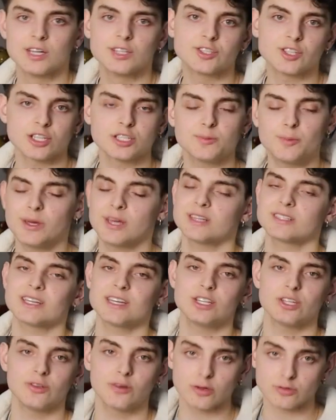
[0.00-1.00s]
just because
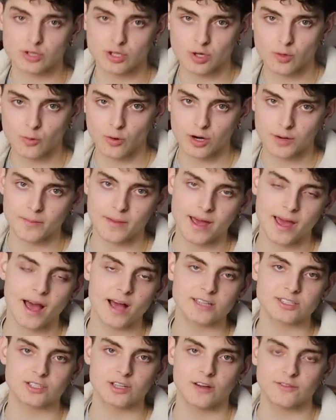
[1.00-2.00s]
I knew I was going to work my
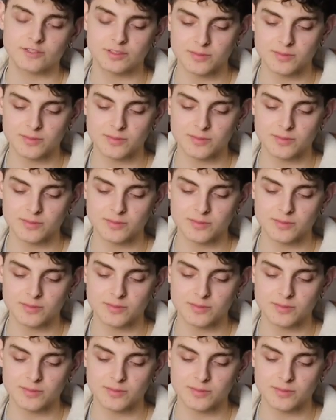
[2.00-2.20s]
ass off to